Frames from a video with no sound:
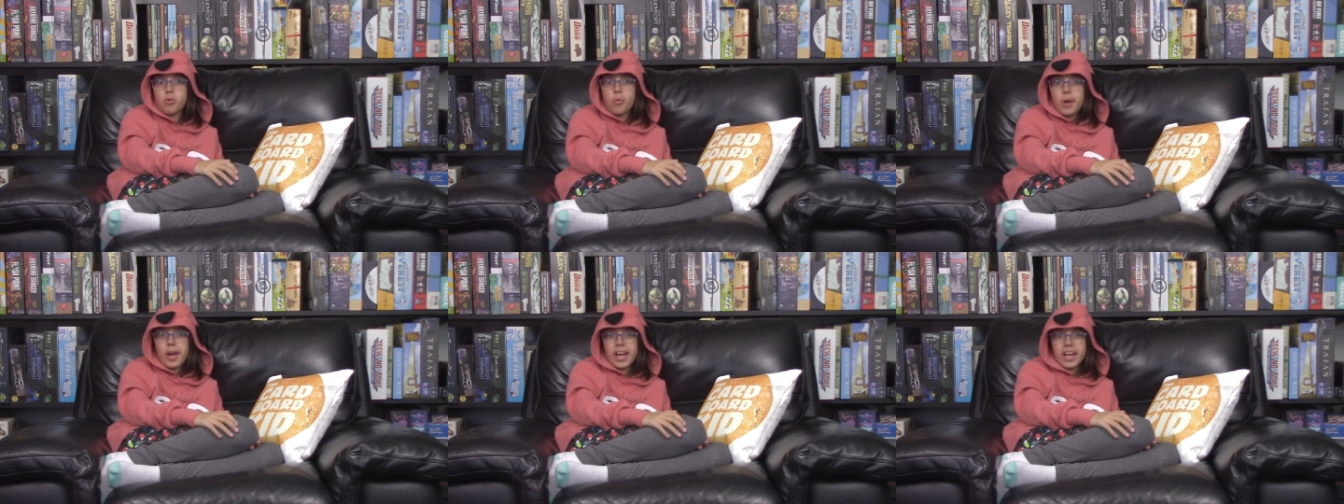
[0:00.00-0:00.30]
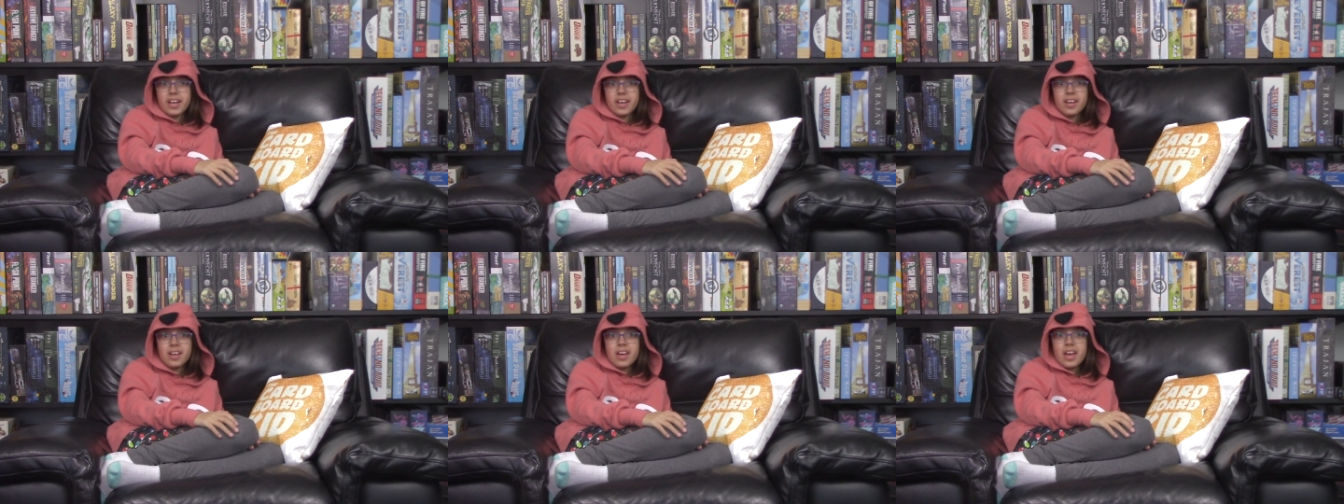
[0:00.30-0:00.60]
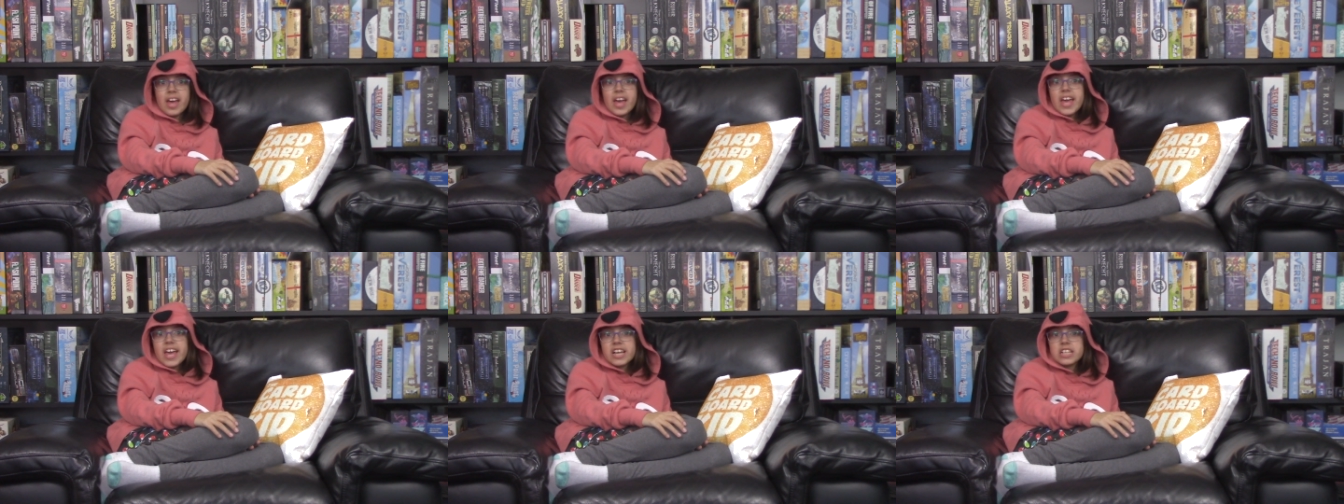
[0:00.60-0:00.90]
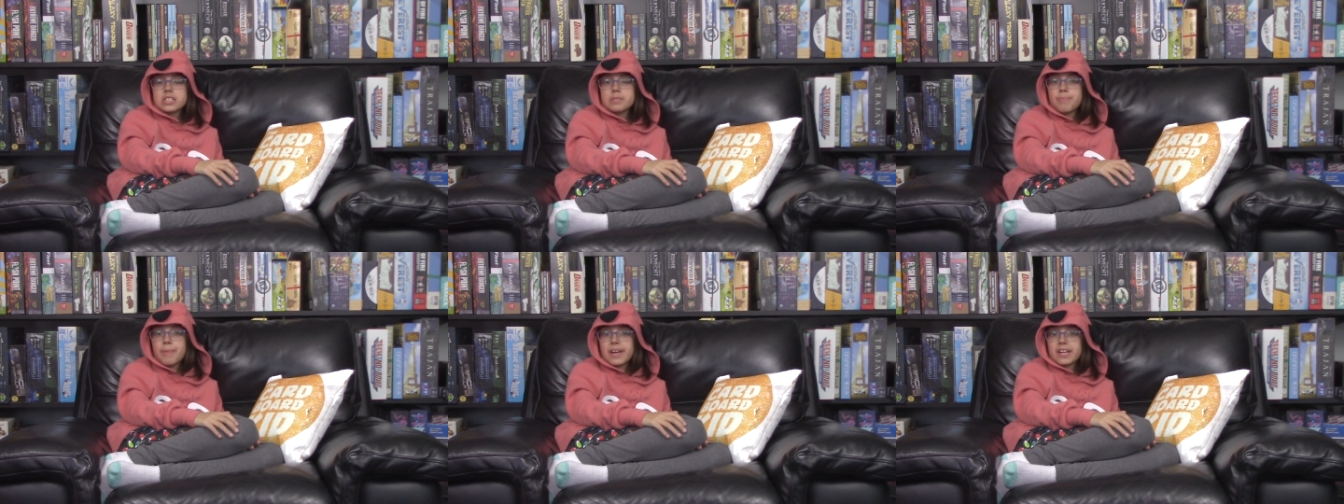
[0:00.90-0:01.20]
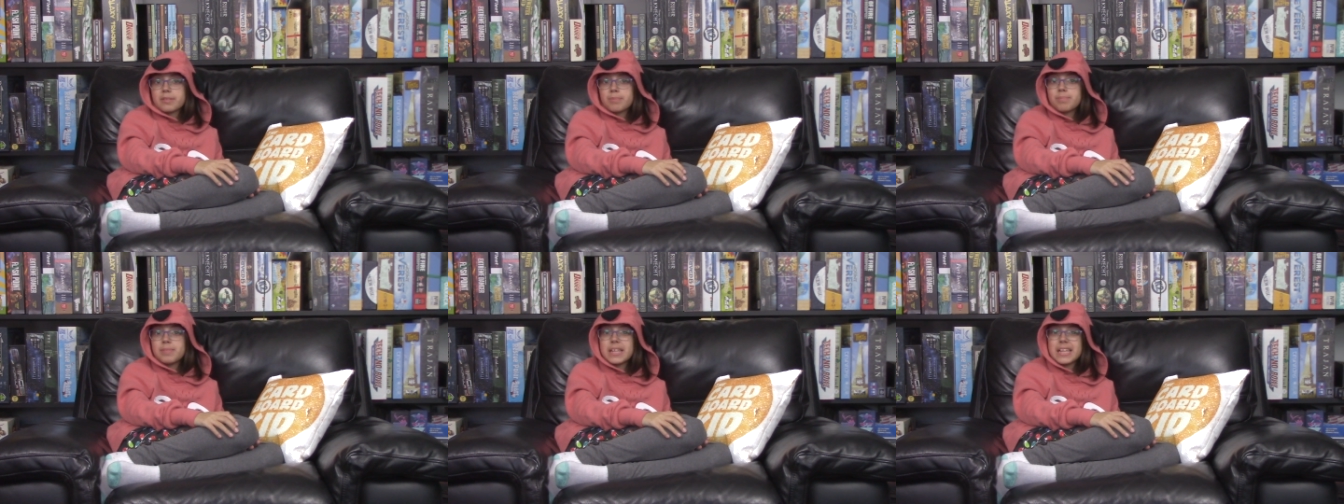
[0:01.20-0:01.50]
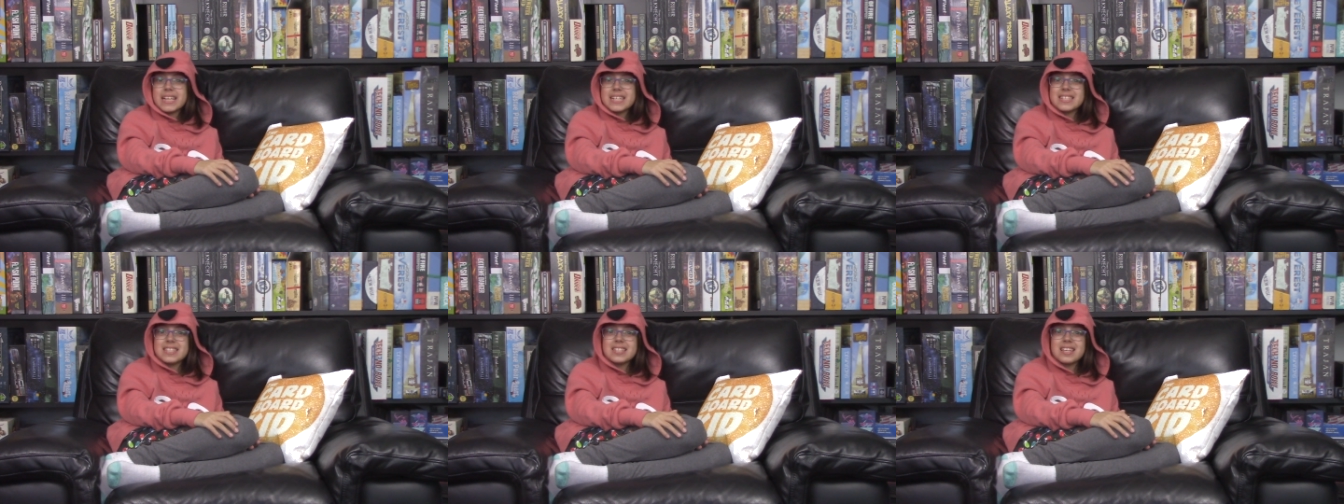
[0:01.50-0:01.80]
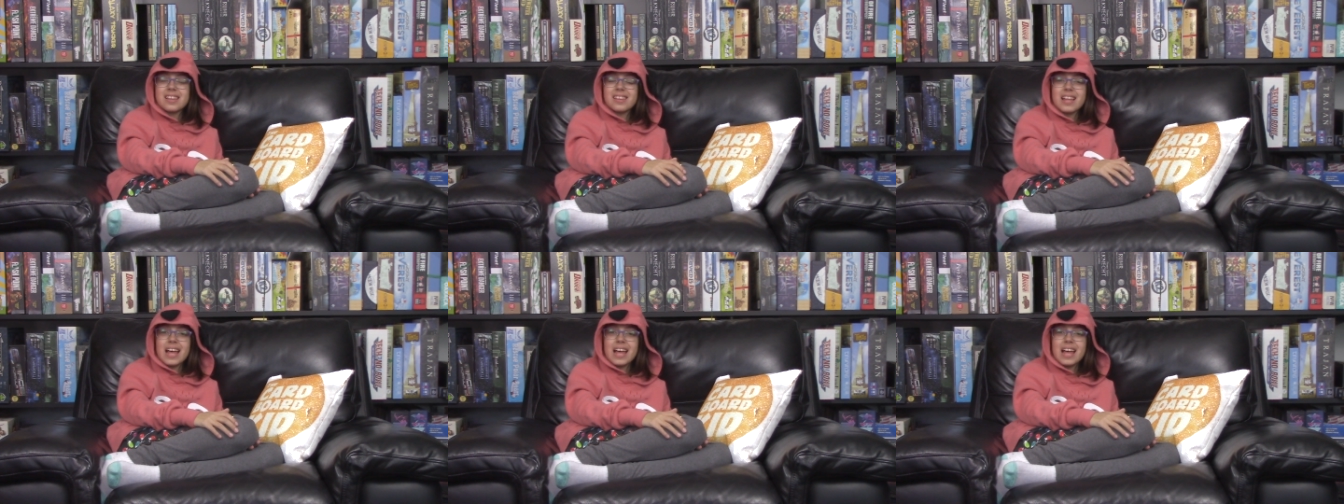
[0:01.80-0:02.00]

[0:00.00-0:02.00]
is quick. Expect plays